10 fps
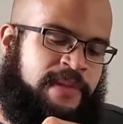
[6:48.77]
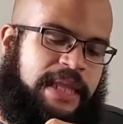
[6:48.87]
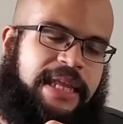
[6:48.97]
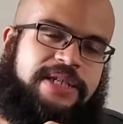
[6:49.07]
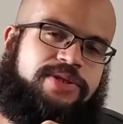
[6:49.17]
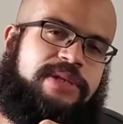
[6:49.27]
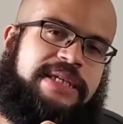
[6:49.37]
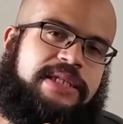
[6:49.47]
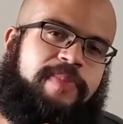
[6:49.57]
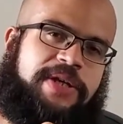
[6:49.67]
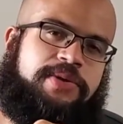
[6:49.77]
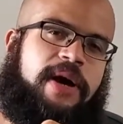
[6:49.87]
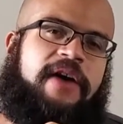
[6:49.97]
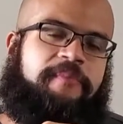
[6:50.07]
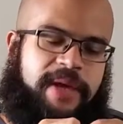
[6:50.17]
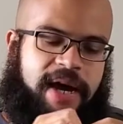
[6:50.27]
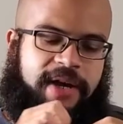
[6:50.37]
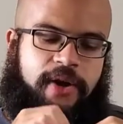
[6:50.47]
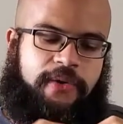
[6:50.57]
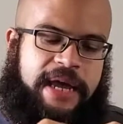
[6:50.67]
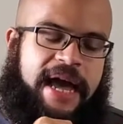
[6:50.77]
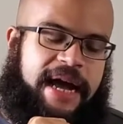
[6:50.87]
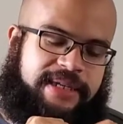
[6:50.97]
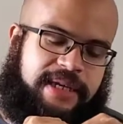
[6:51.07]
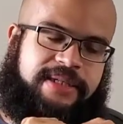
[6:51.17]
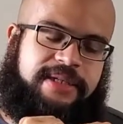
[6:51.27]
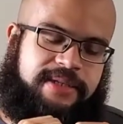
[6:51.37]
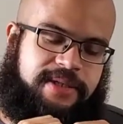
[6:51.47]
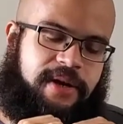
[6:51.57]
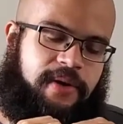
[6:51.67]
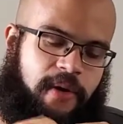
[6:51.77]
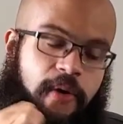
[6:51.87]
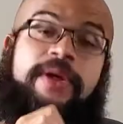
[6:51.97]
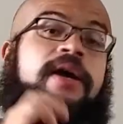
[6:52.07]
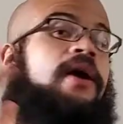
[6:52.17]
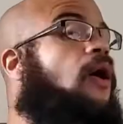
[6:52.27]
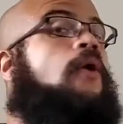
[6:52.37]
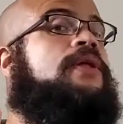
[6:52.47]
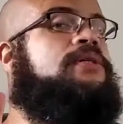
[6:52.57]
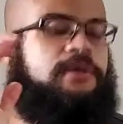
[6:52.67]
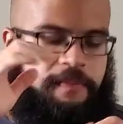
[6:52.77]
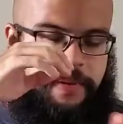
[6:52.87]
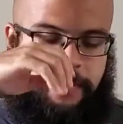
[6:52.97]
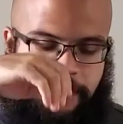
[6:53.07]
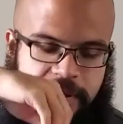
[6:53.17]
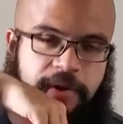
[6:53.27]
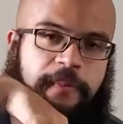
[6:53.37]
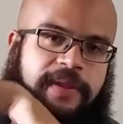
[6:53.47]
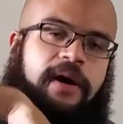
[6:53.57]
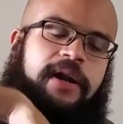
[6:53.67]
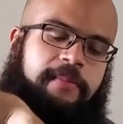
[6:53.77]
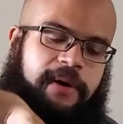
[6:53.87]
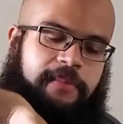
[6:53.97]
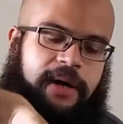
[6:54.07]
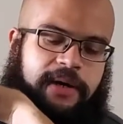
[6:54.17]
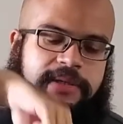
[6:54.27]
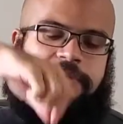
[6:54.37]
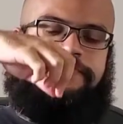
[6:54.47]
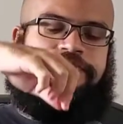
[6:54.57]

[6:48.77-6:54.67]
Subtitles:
that you need a special FBI code to access it. So only certain people can open the honey bun box.